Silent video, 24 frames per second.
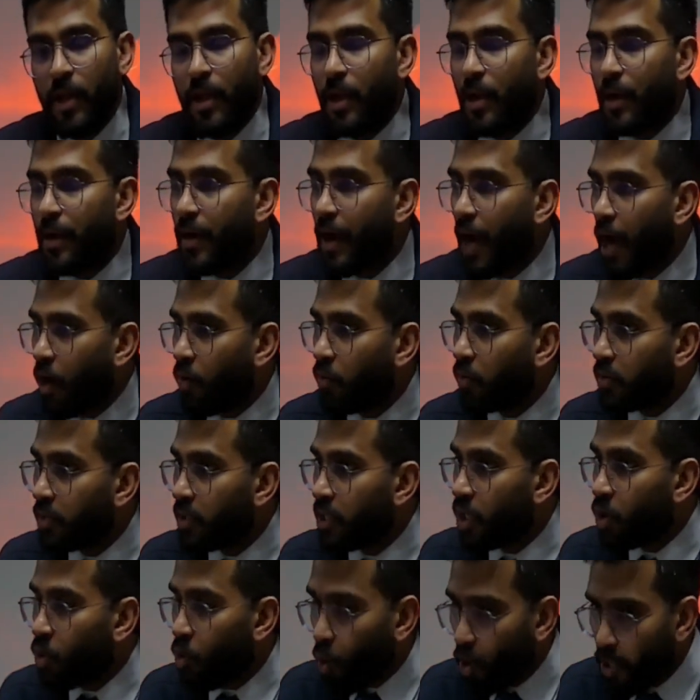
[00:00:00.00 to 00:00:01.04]
Now, the
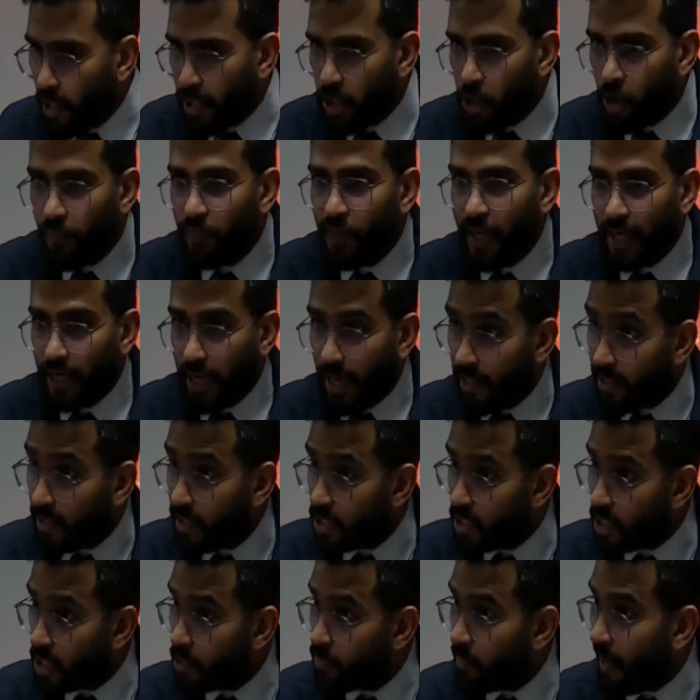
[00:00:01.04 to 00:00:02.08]
quality of that, and
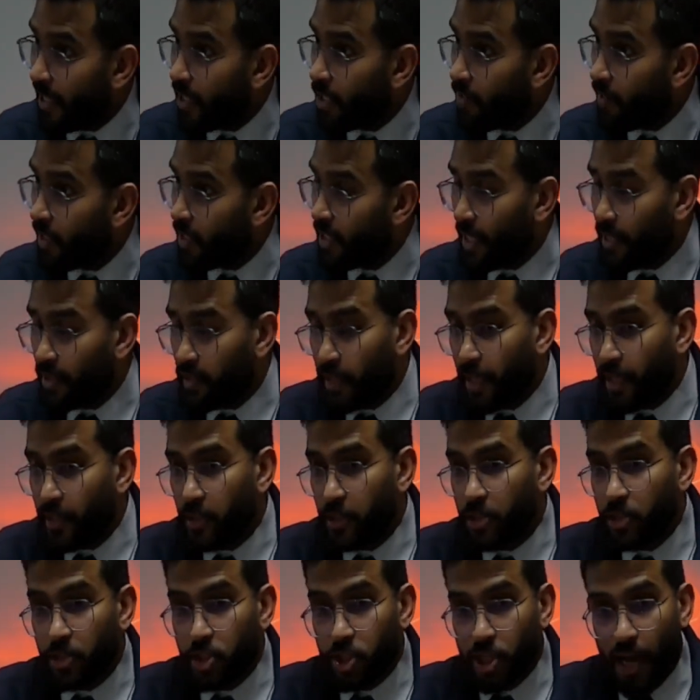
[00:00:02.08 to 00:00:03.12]
this is, by the way, that
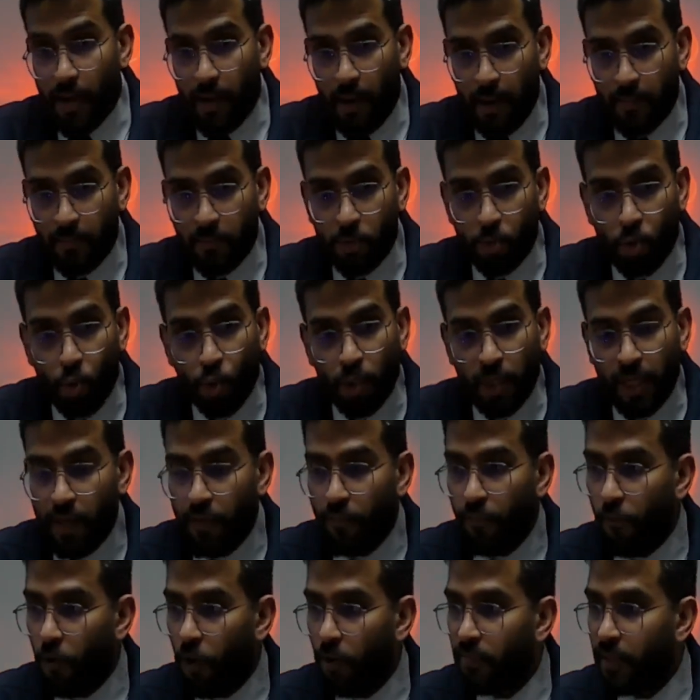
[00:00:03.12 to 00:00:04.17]
I'm quoting
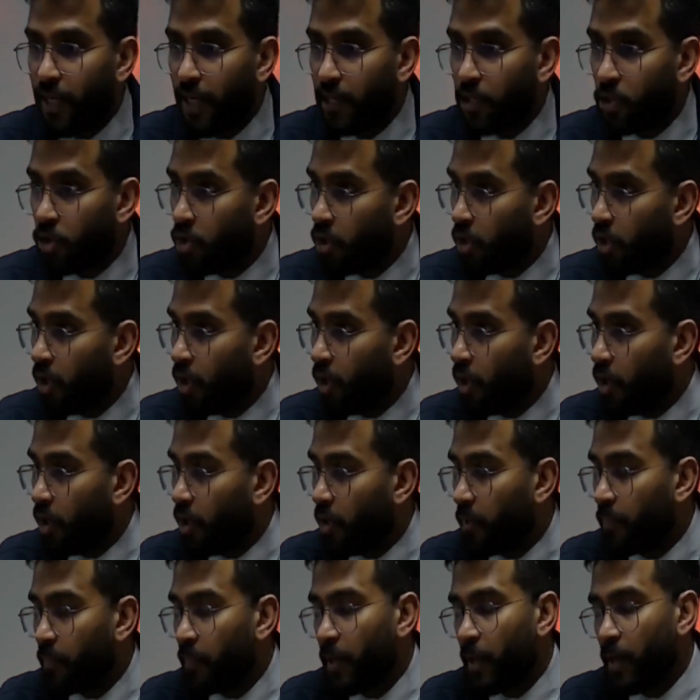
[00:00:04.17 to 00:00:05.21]
from that
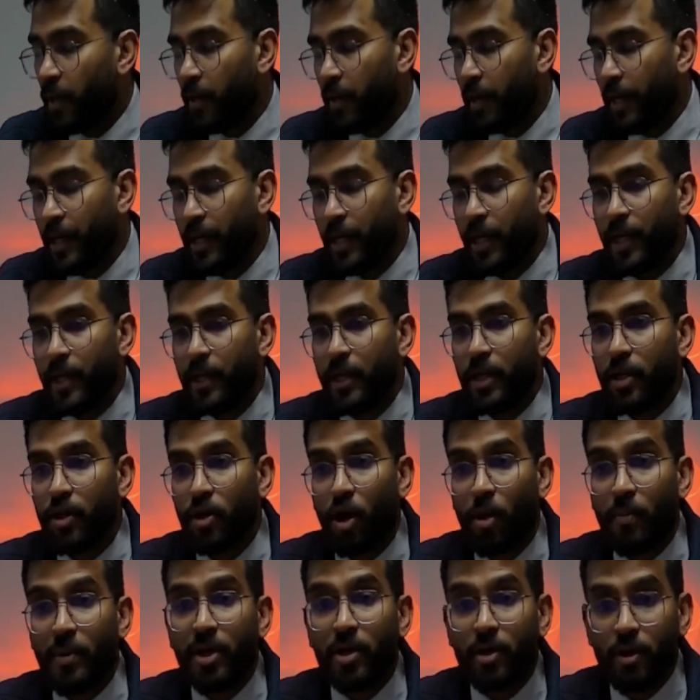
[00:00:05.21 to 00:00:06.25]
Indian
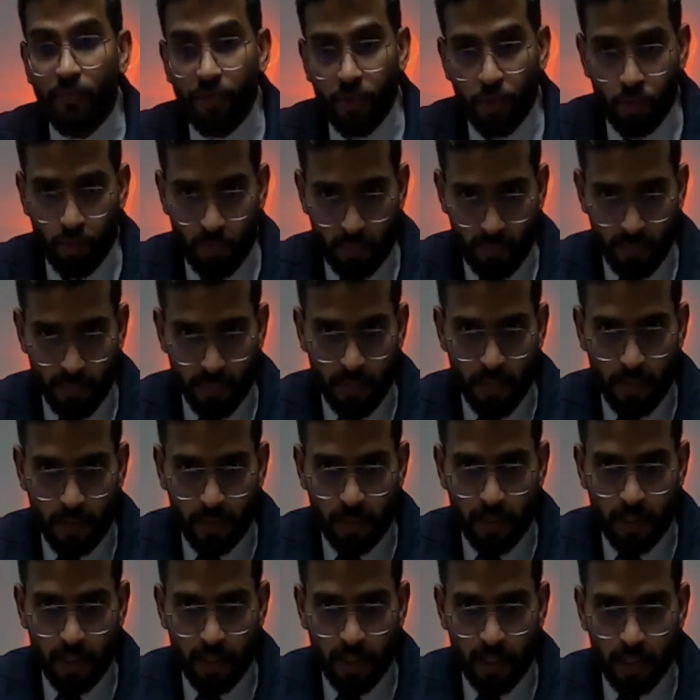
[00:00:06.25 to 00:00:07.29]
Economic Review,
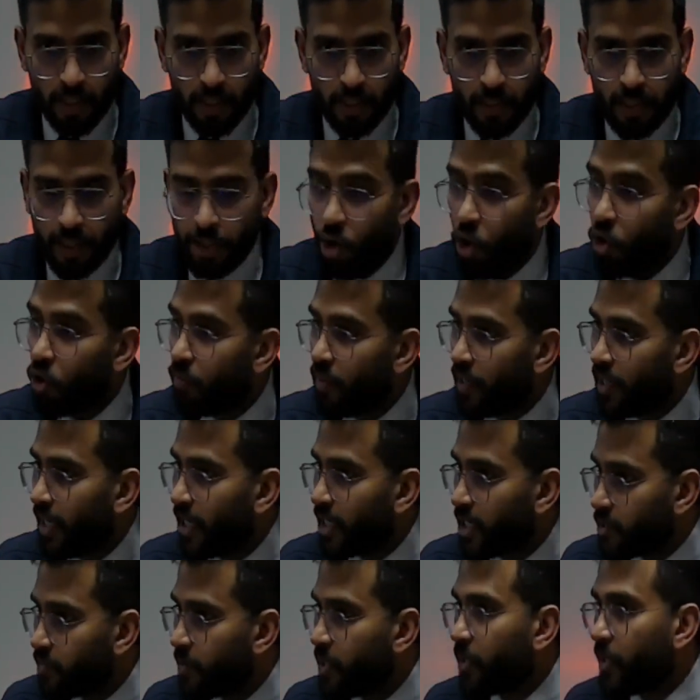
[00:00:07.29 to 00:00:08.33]
the document that
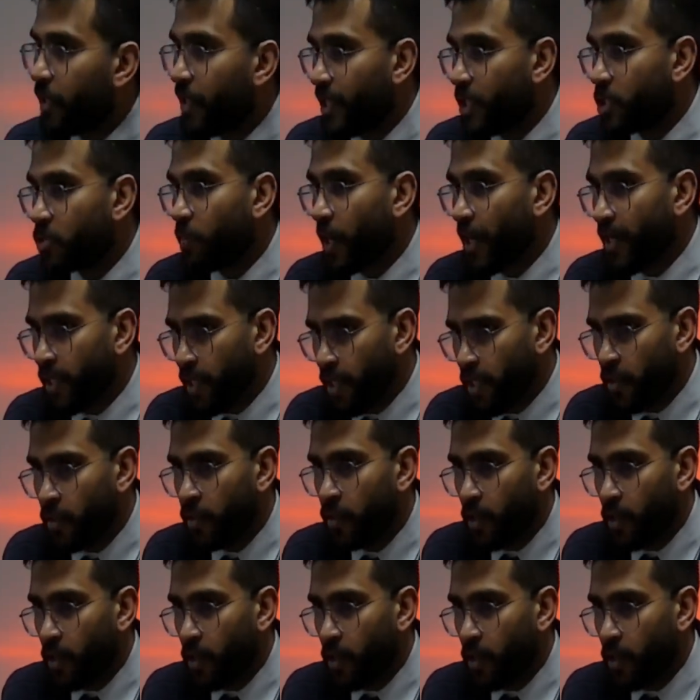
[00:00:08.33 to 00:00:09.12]
has been released by the